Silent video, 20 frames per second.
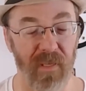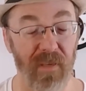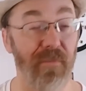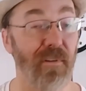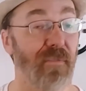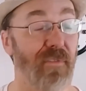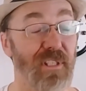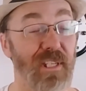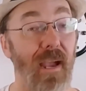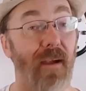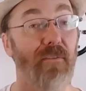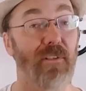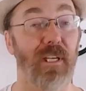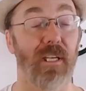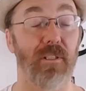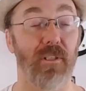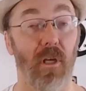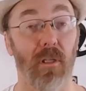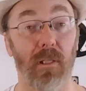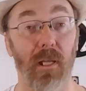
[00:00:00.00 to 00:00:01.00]
Even if it's
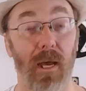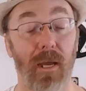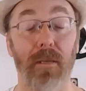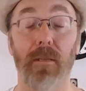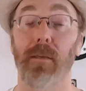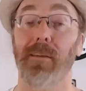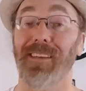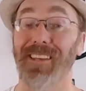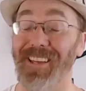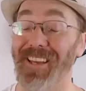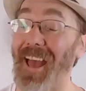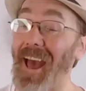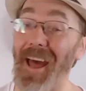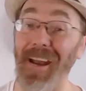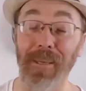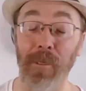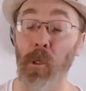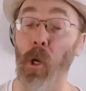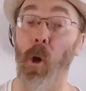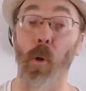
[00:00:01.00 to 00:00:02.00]
advertised online, you
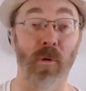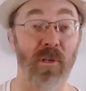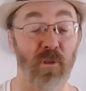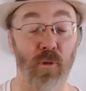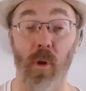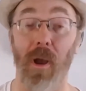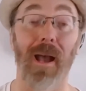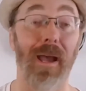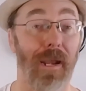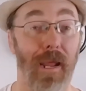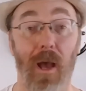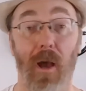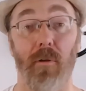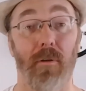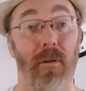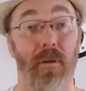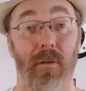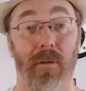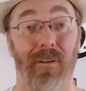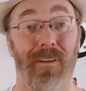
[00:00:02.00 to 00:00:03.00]
gotta go and try it
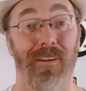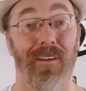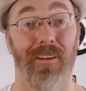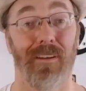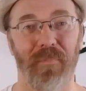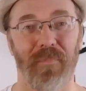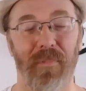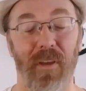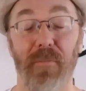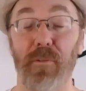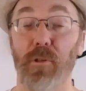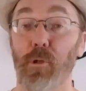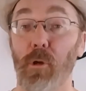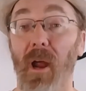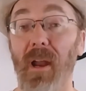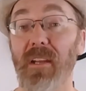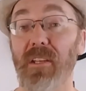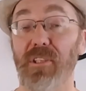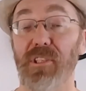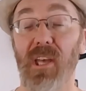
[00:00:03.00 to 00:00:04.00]
out. If you're
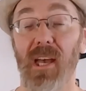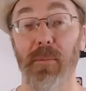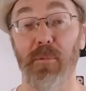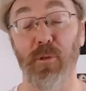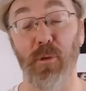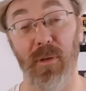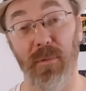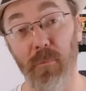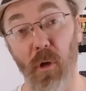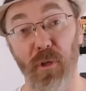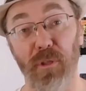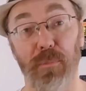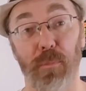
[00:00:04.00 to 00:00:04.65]
trying to decide between